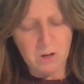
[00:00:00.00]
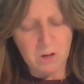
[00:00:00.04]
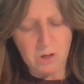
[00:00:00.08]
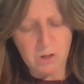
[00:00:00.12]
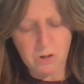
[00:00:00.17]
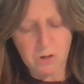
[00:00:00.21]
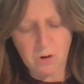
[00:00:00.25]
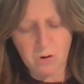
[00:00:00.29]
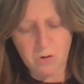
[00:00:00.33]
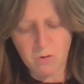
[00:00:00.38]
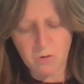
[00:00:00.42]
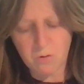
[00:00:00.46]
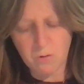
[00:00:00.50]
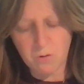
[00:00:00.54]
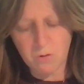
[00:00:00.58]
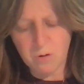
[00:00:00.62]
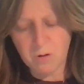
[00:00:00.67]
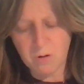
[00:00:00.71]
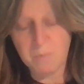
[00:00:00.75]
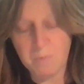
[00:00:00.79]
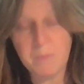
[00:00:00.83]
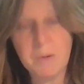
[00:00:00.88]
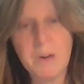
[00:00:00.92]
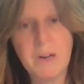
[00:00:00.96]
So
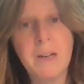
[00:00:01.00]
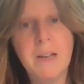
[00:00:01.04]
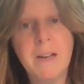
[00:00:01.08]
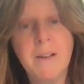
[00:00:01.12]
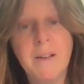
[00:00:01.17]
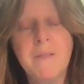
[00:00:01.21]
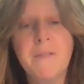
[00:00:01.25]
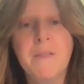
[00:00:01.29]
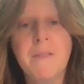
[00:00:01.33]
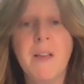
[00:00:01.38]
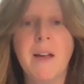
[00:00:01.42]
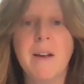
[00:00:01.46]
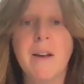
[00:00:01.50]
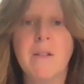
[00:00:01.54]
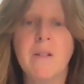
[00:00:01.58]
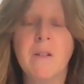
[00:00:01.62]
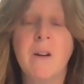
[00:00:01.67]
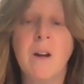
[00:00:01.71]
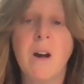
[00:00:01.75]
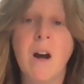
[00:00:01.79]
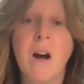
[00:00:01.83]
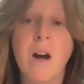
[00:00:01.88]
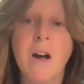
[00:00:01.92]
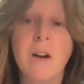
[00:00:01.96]
the belief that
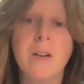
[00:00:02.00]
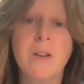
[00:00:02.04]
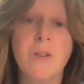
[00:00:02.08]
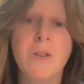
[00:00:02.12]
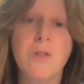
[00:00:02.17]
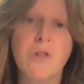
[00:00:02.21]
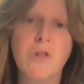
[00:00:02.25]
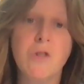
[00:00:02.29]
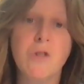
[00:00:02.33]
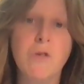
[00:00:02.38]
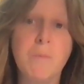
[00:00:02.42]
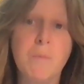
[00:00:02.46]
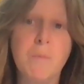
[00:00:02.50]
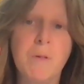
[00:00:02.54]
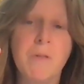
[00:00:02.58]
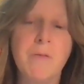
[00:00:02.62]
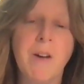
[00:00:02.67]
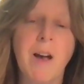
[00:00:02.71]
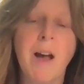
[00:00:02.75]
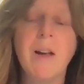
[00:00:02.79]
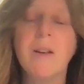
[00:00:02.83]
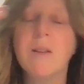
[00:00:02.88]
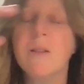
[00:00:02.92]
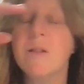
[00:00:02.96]
God is
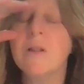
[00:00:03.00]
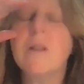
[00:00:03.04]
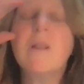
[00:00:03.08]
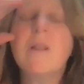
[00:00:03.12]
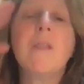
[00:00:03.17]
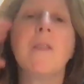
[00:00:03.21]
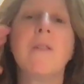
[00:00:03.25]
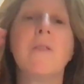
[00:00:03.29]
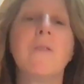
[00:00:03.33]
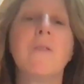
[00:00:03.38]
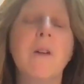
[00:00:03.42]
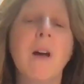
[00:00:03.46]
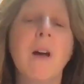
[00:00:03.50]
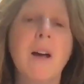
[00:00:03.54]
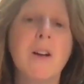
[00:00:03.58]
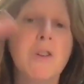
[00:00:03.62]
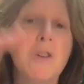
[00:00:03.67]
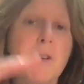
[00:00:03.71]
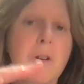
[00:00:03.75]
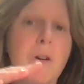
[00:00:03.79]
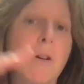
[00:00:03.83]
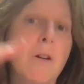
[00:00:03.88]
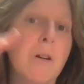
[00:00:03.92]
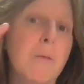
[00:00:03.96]
supervising through
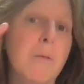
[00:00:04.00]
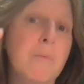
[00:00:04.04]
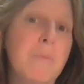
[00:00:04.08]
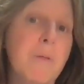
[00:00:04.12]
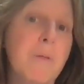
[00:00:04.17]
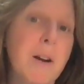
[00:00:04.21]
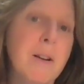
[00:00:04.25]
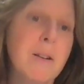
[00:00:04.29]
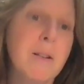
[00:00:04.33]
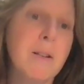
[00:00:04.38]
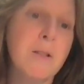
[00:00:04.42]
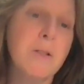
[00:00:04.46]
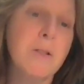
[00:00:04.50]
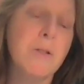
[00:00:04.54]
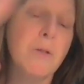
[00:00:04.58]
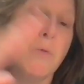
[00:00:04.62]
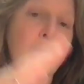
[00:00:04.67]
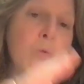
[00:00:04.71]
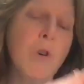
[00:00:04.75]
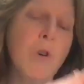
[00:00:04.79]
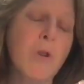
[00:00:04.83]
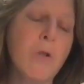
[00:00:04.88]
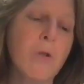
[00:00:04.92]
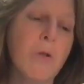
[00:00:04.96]
Hashgacha Pratis a
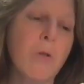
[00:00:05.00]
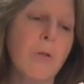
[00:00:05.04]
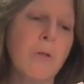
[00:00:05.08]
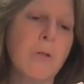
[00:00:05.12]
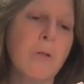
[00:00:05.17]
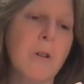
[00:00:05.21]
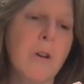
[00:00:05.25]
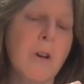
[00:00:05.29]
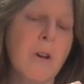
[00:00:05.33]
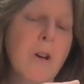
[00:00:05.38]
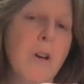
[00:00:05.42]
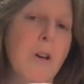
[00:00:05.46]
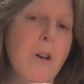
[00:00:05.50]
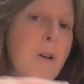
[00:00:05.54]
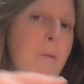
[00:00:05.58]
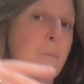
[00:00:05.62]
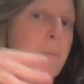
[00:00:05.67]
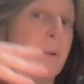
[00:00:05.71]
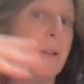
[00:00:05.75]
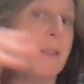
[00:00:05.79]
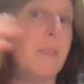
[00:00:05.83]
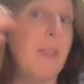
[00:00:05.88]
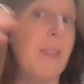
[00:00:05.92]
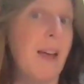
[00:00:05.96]
world,
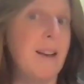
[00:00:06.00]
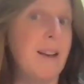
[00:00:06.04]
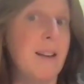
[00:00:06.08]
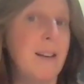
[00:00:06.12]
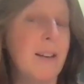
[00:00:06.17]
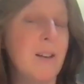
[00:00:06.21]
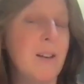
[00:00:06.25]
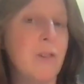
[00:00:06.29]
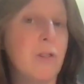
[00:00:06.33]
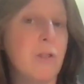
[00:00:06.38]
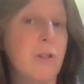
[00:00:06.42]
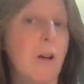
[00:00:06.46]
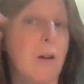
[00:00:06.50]
but that he's